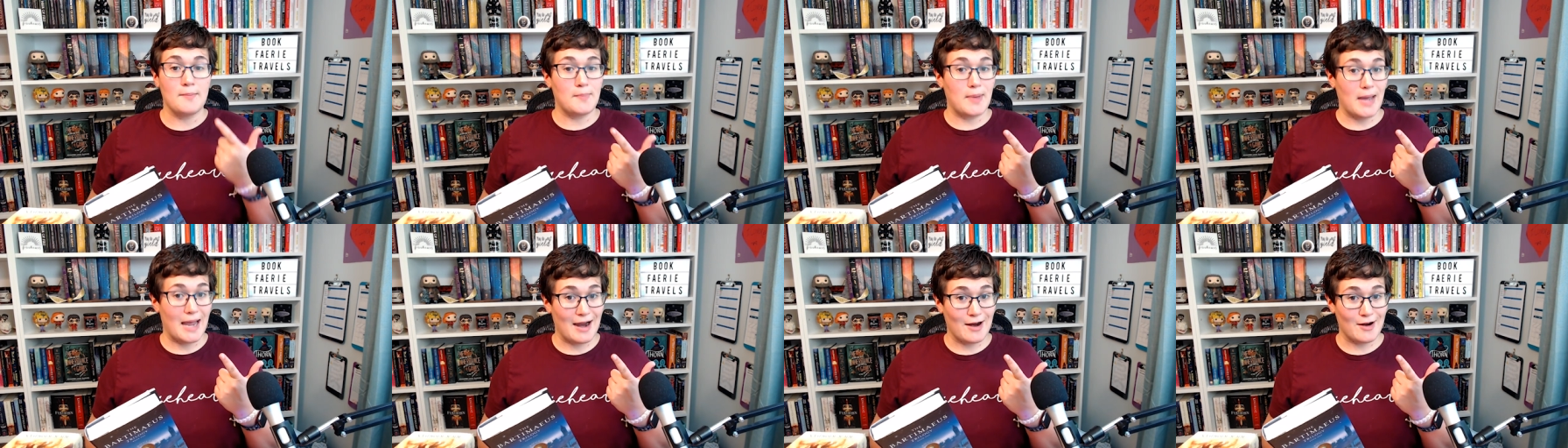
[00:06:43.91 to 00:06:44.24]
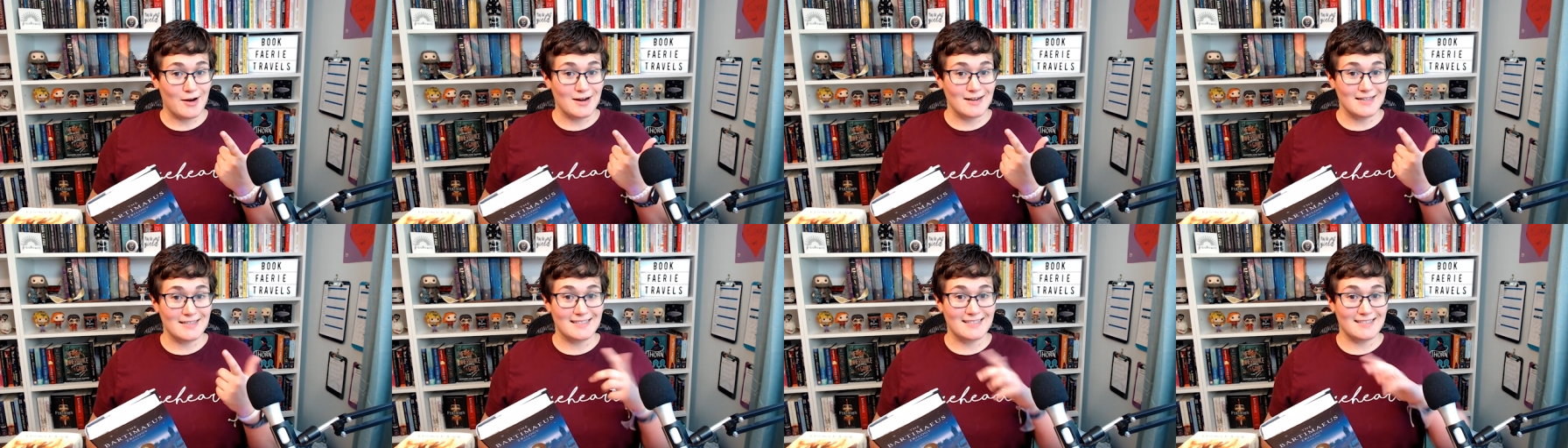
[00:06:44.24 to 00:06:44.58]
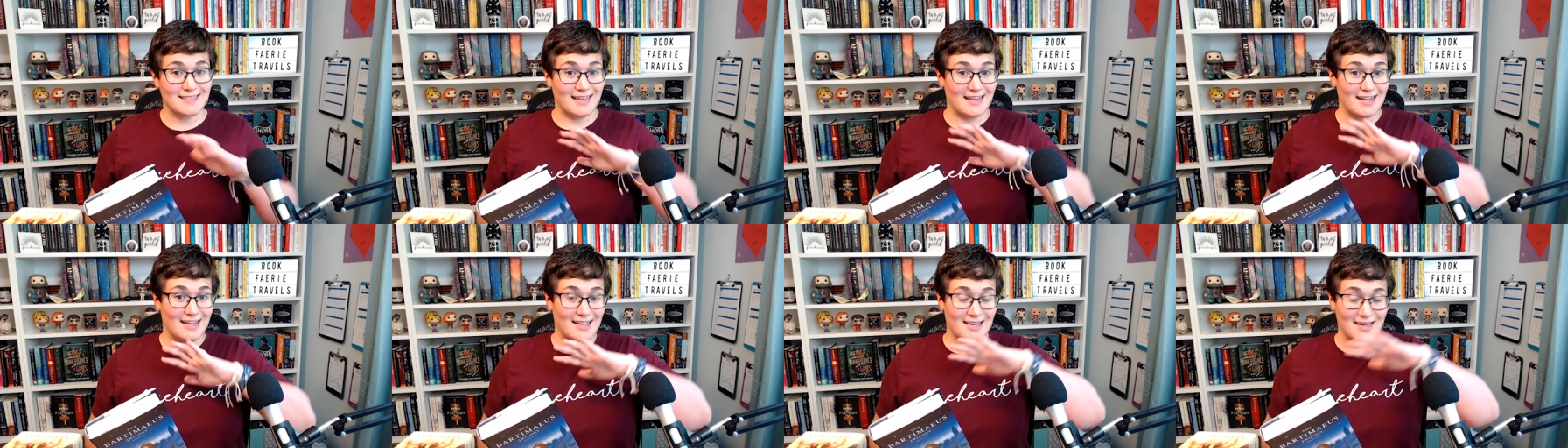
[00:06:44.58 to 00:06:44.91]

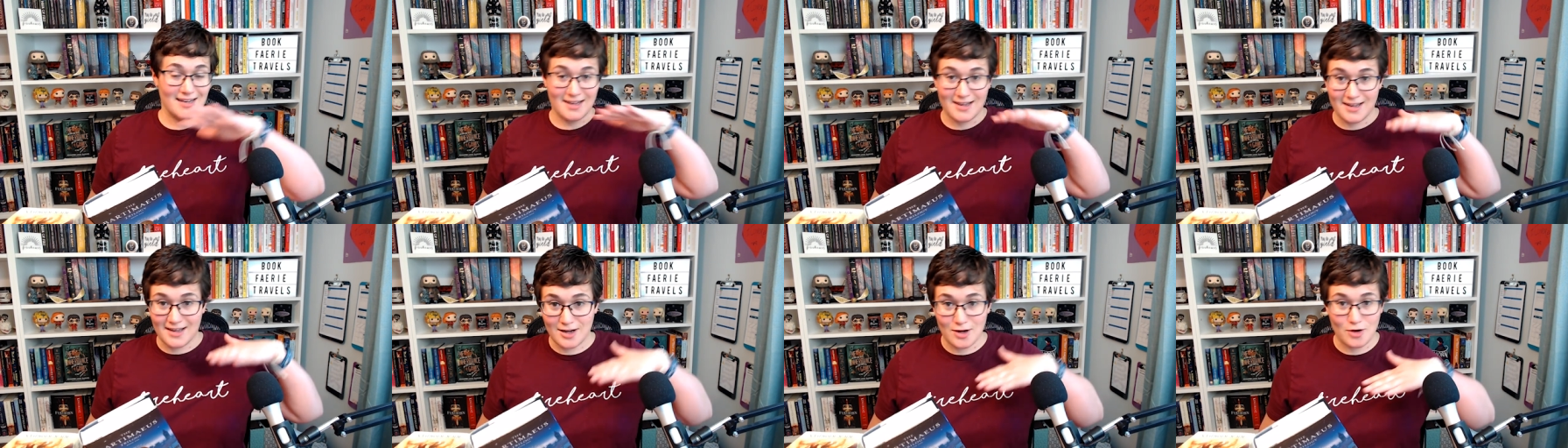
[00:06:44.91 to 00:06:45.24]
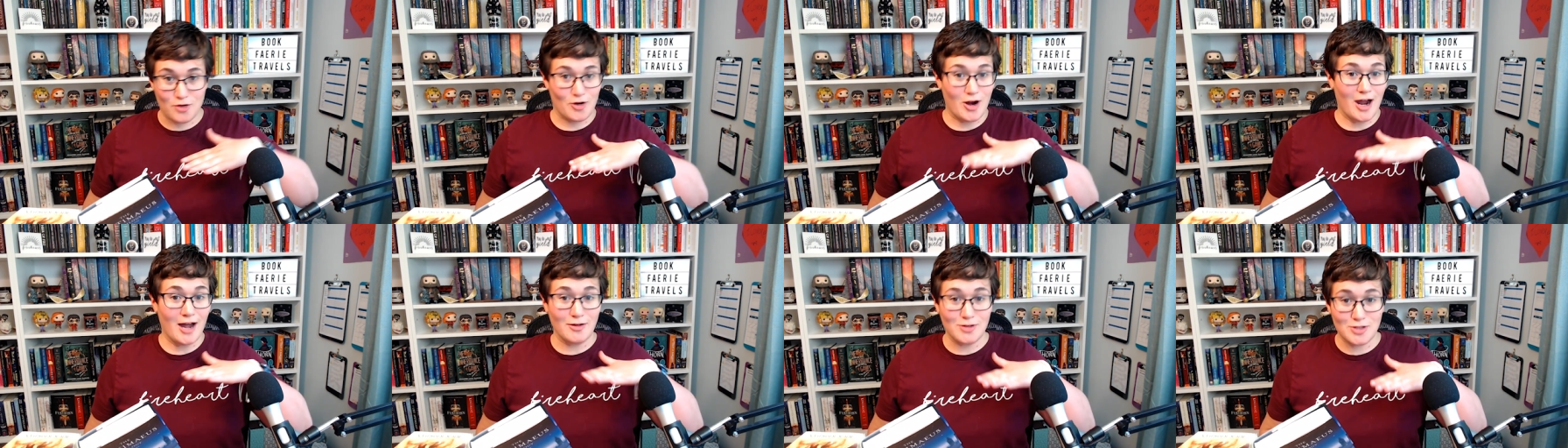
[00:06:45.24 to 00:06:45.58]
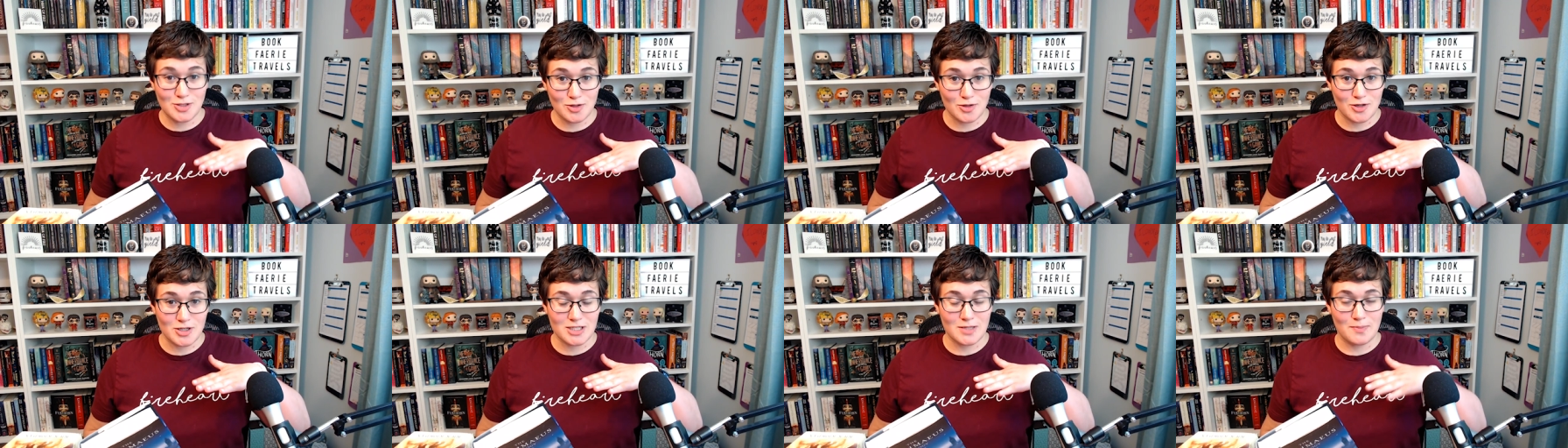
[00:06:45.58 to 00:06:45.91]
parents' like
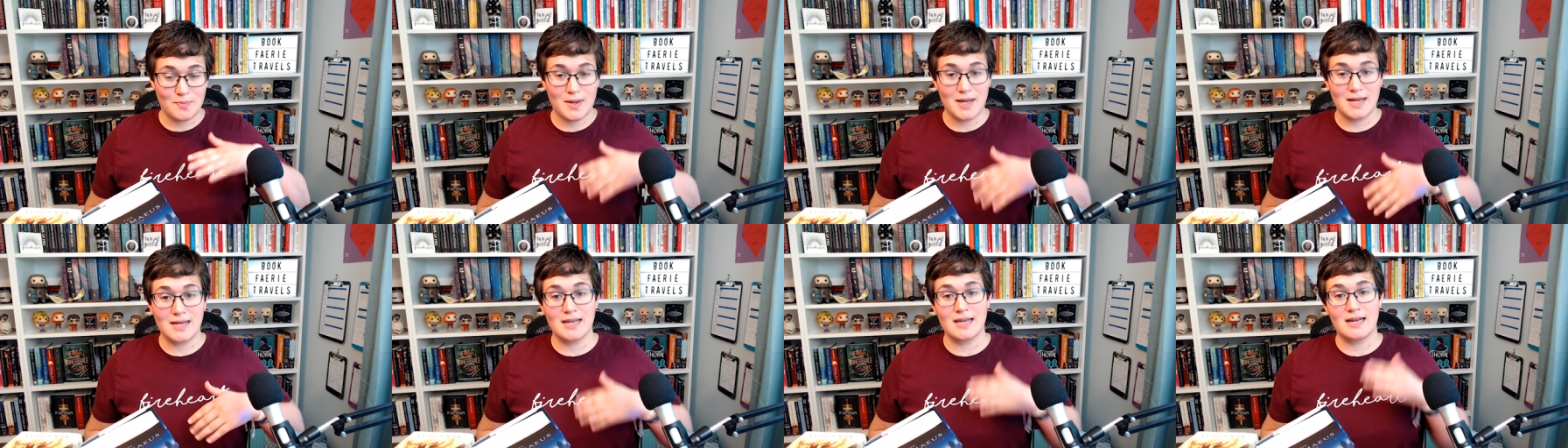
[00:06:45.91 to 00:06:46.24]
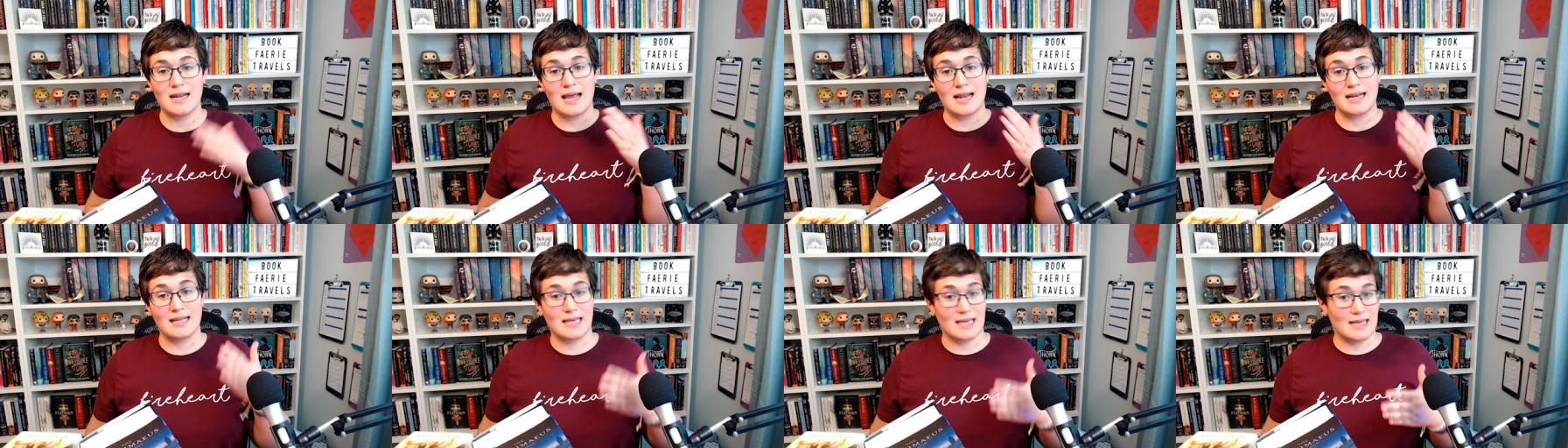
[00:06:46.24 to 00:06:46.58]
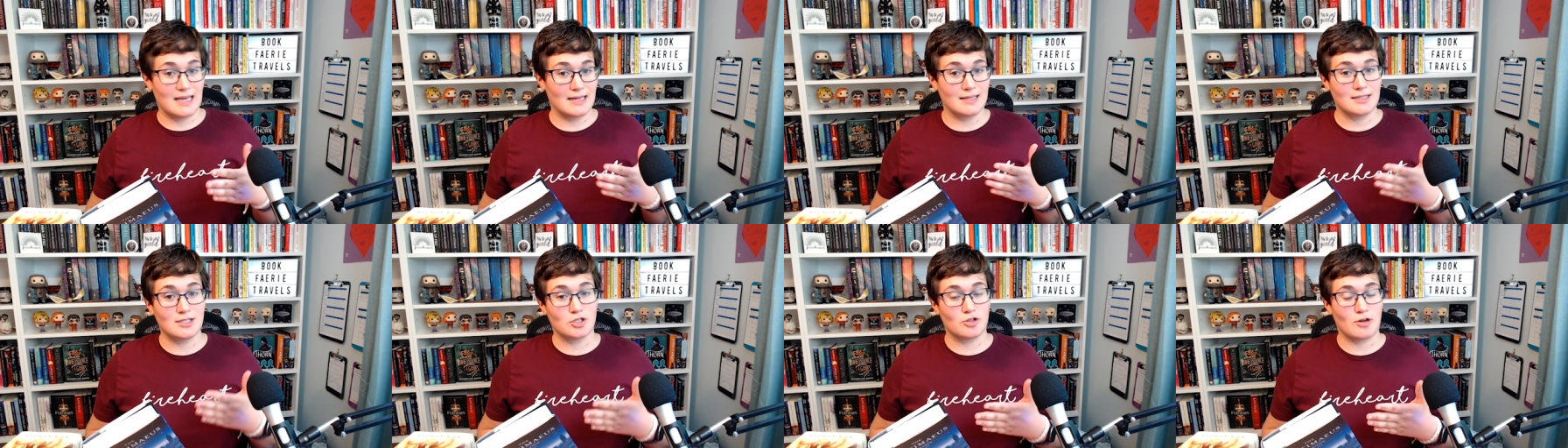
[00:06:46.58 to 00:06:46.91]
crowdsourced opinion, and
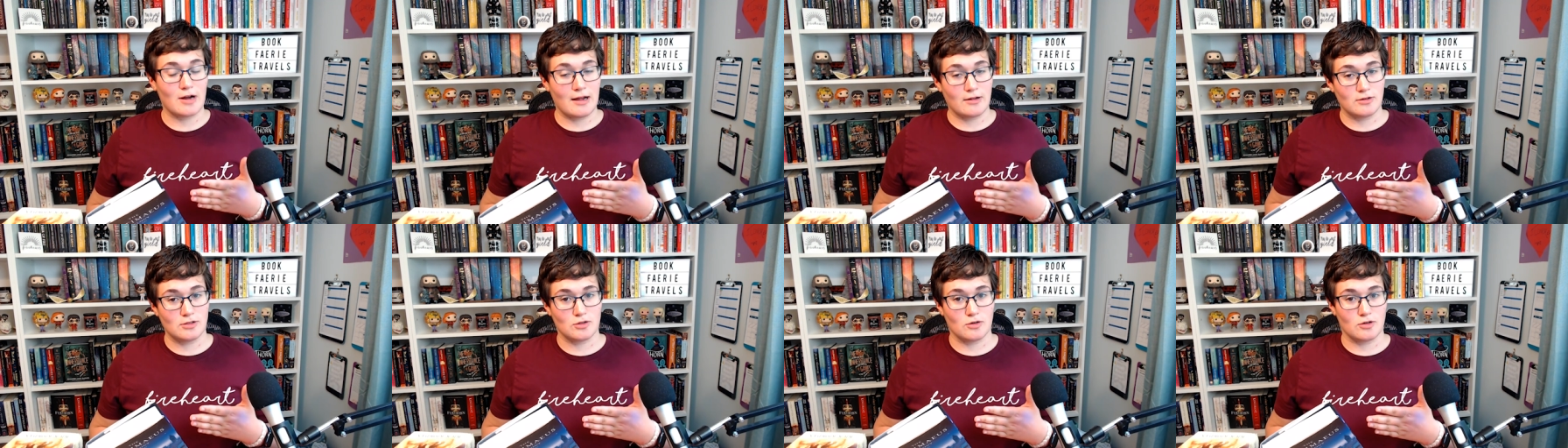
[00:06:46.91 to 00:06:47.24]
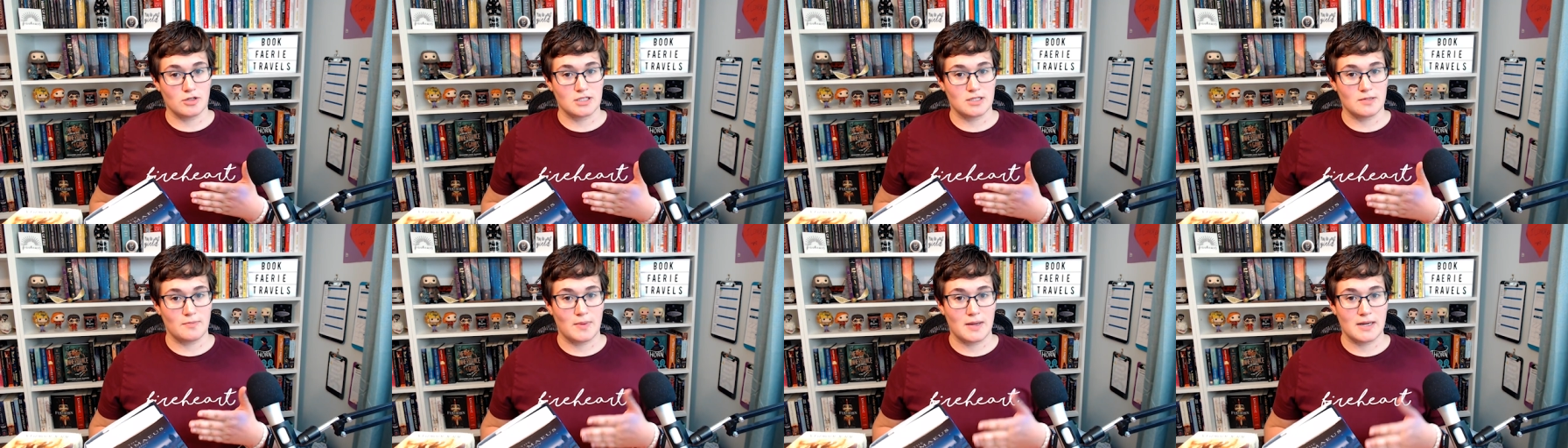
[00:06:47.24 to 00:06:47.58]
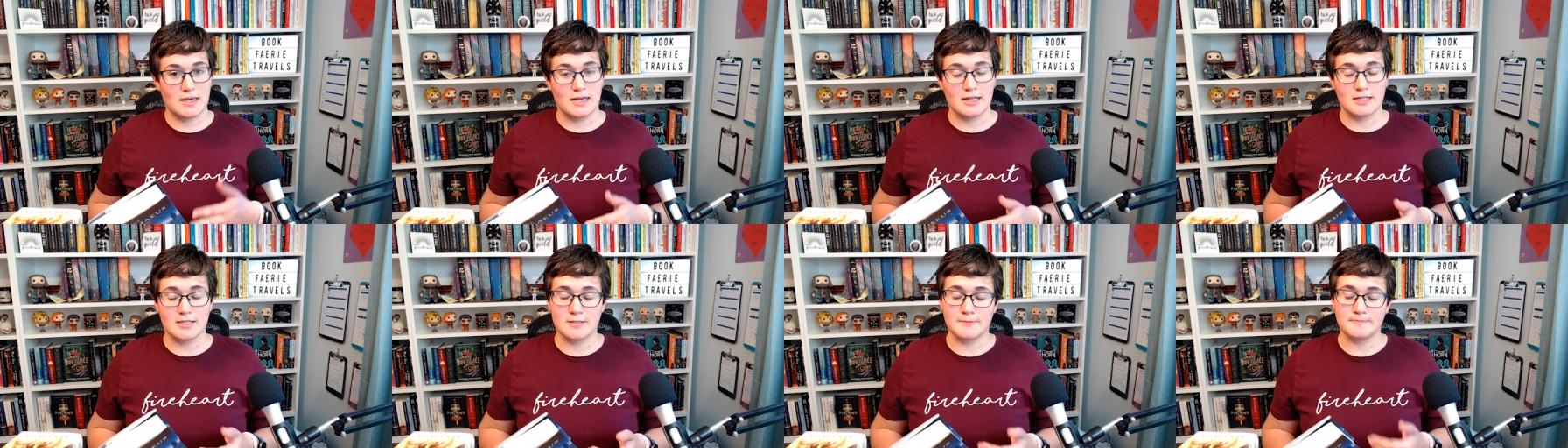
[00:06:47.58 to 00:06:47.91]
kids' crowdsourced
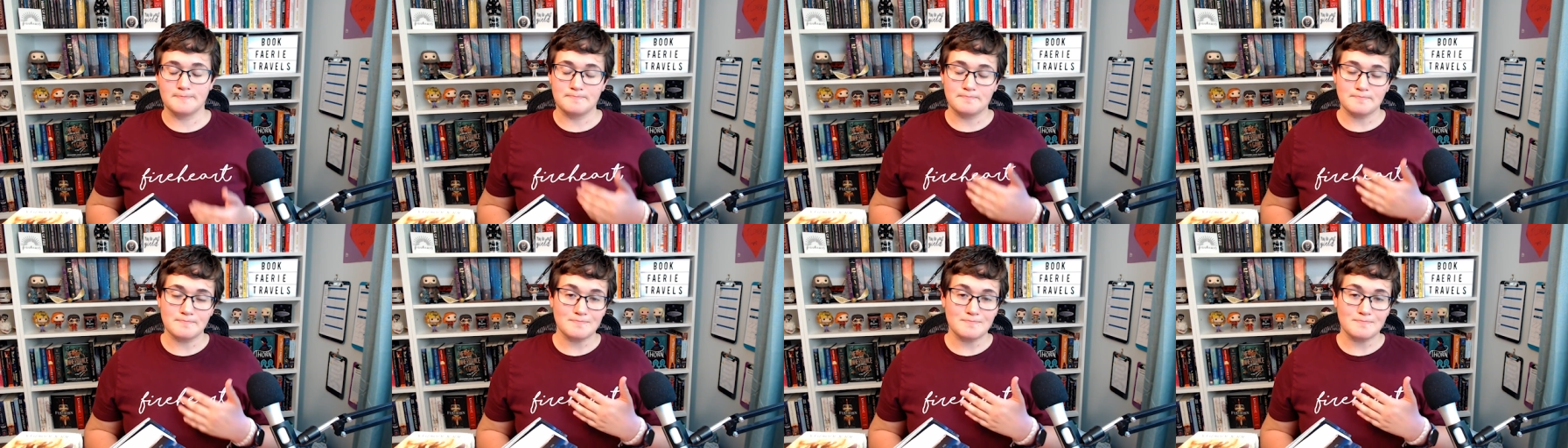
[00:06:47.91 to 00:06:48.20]
opinions.